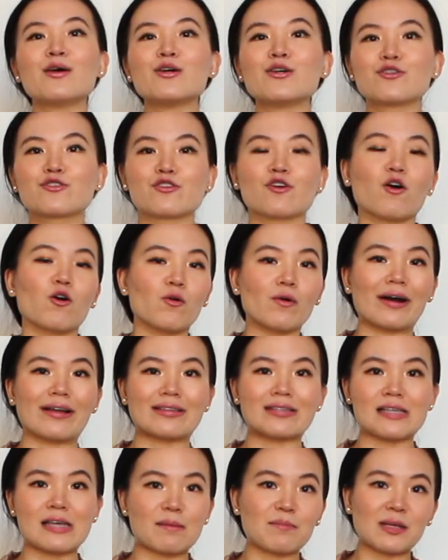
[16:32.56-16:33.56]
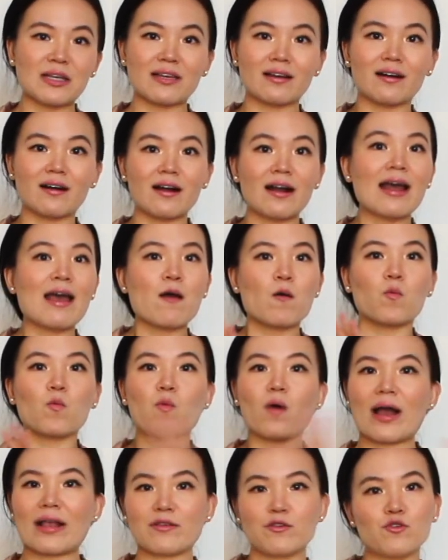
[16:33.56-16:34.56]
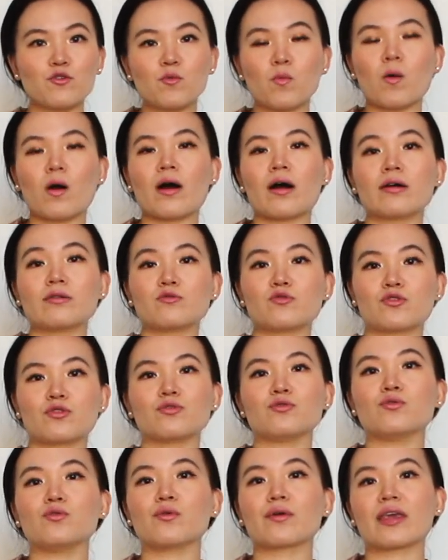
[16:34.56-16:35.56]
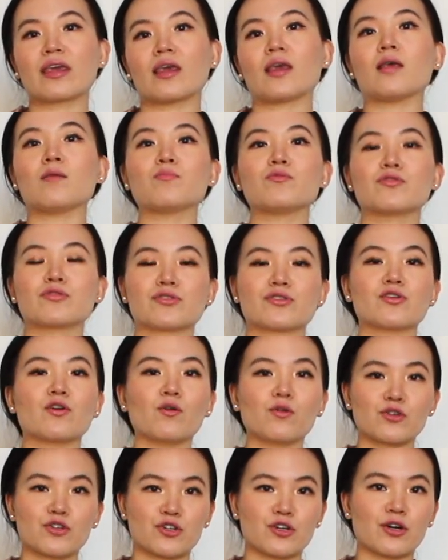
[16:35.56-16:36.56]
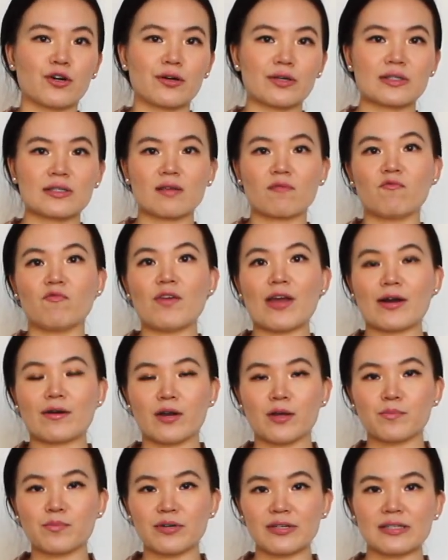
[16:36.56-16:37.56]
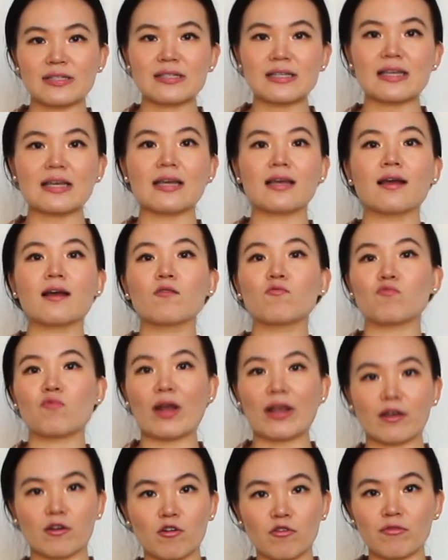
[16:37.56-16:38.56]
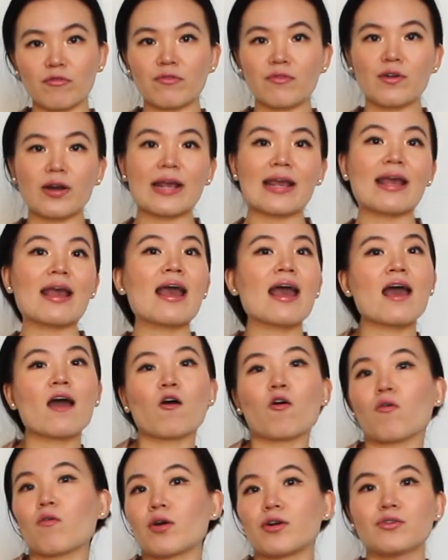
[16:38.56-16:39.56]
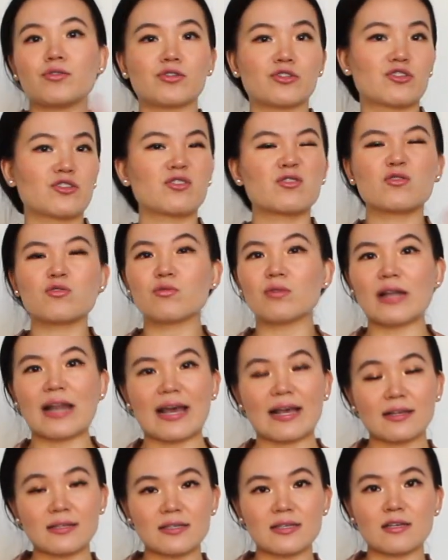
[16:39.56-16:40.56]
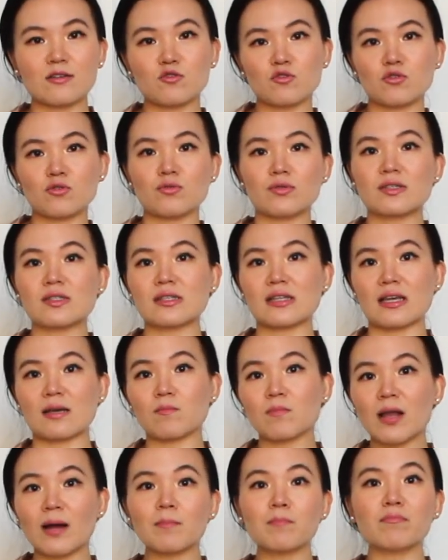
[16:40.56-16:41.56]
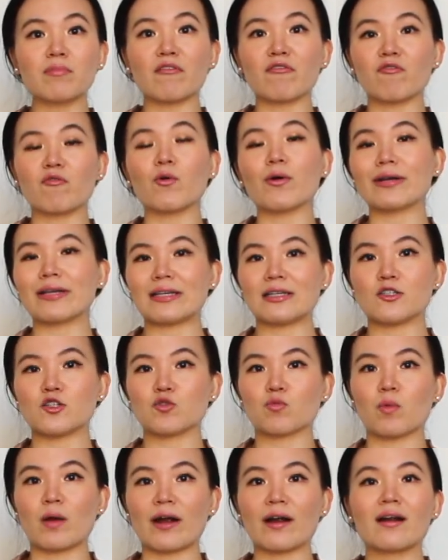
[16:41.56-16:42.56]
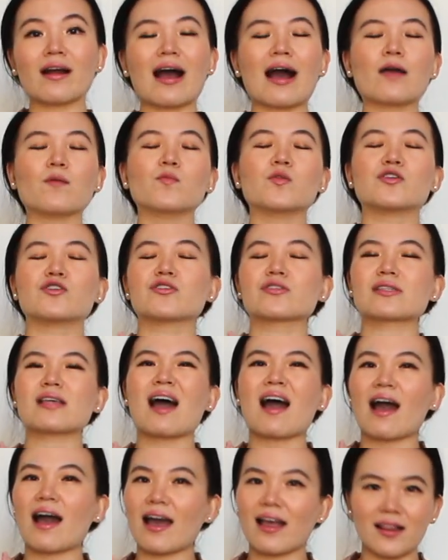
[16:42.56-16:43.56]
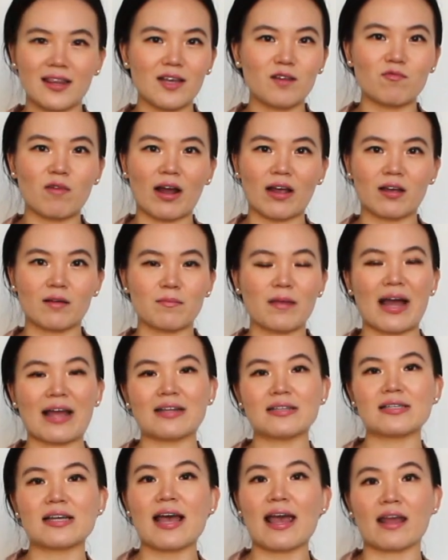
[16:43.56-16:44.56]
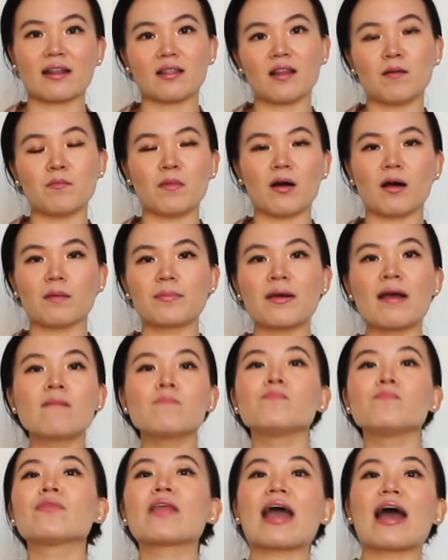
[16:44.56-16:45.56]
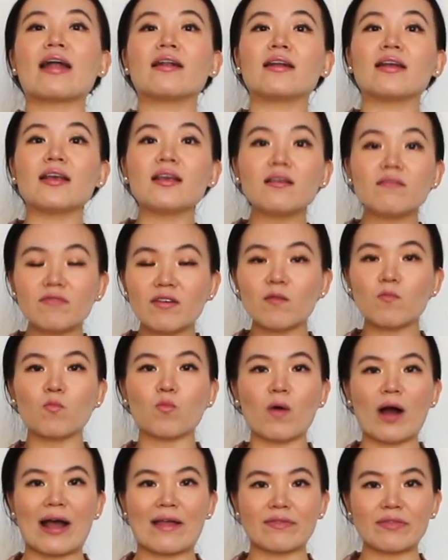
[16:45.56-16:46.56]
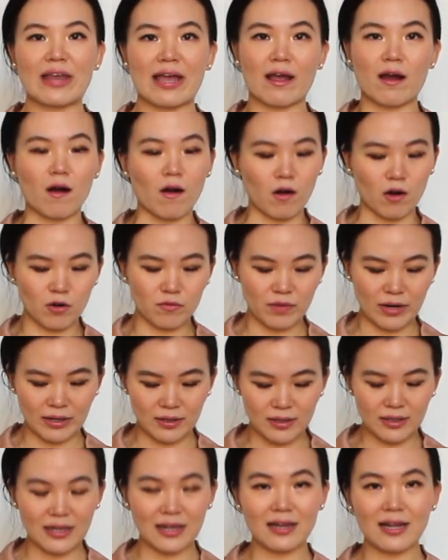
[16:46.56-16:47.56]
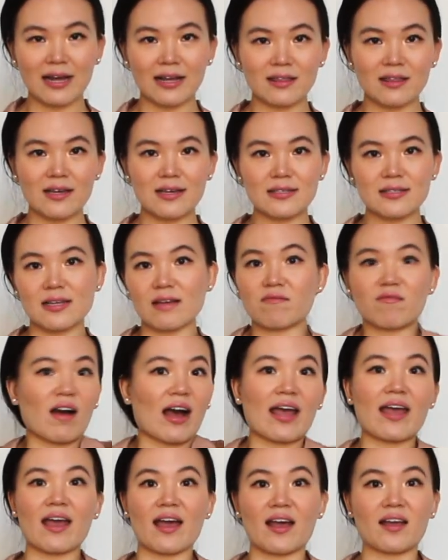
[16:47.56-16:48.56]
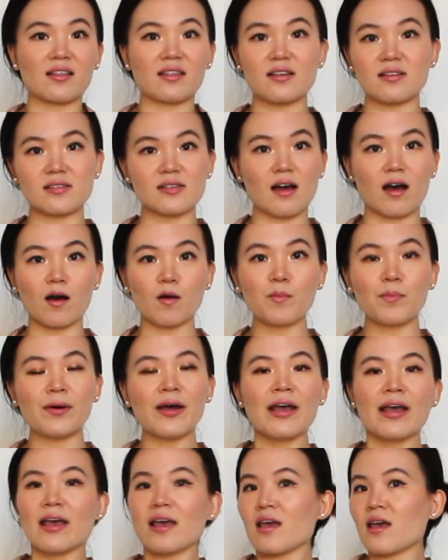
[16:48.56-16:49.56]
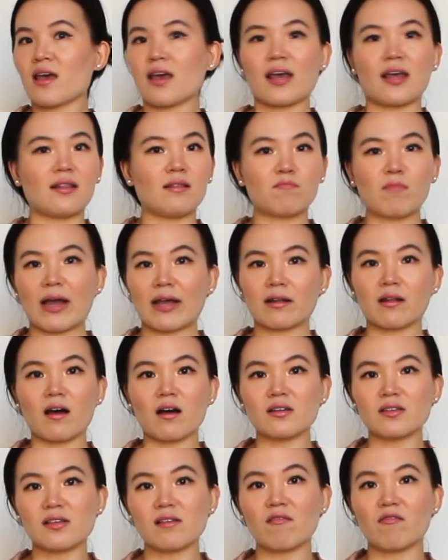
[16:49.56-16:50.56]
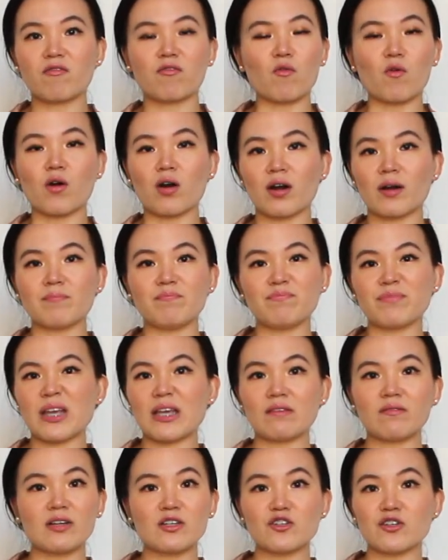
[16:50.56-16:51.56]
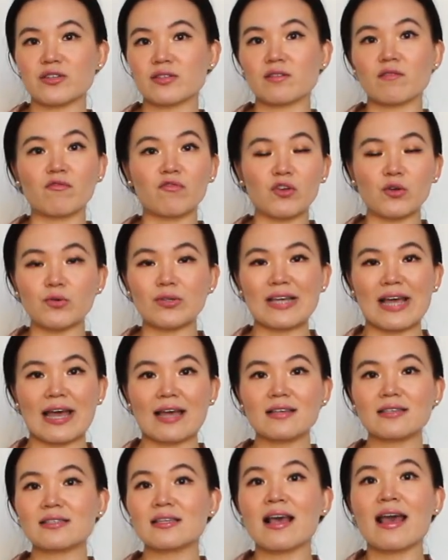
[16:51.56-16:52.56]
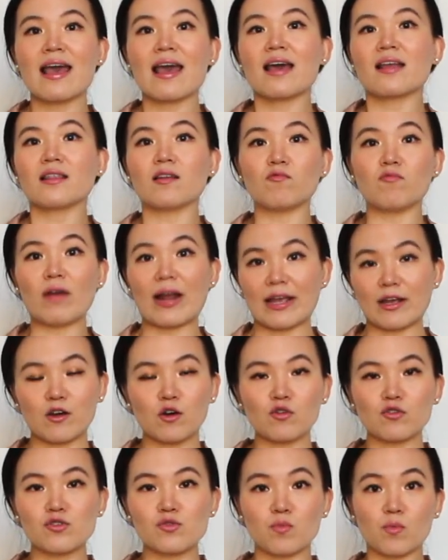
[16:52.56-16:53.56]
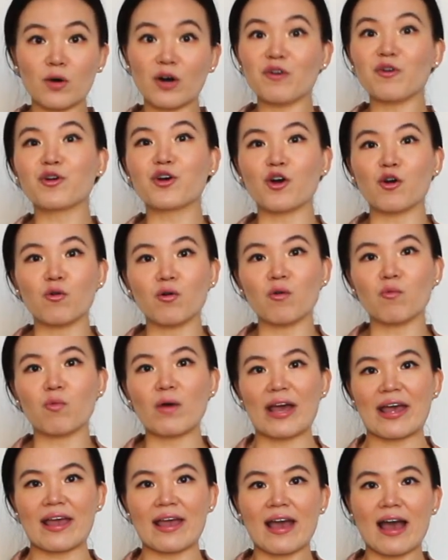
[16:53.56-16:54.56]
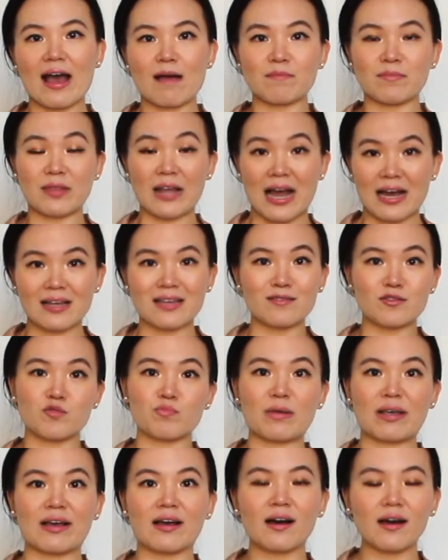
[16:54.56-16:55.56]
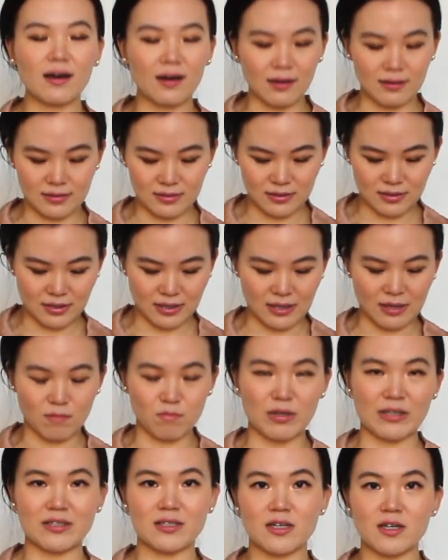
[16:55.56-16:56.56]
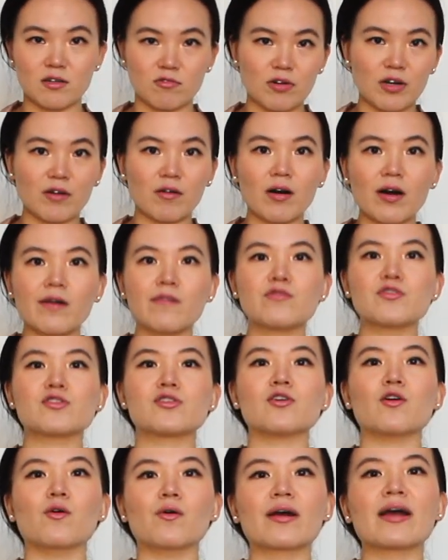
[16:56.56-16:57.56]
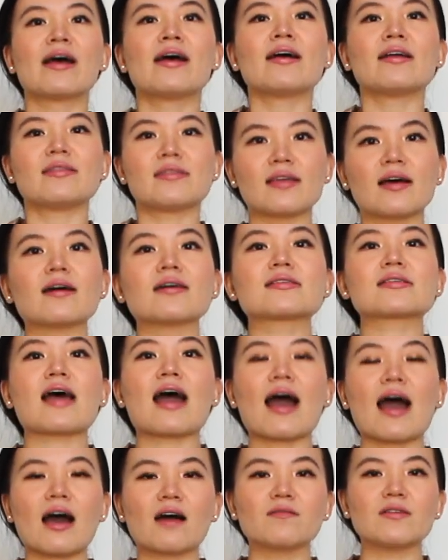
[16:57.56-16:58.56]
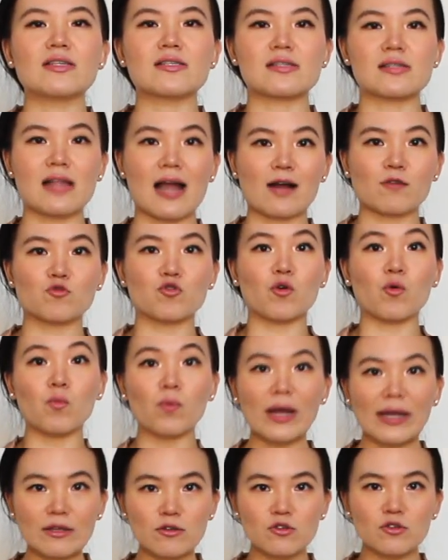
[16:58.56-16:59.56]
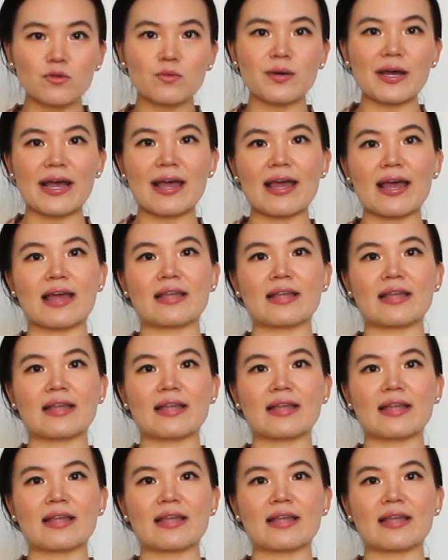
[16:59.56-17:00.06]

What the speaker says: So a tip here, when you want to keep your silk shirts very pristine, wrinkle-free, or you're just too lazy to steam them before each wear, I would just highly recommend hang them up. And even when they are wrinkly like this, if I hang this up in my closet for even just a few days, the wrinkles will go away. And that is because the material of silk does have its natural weight to it.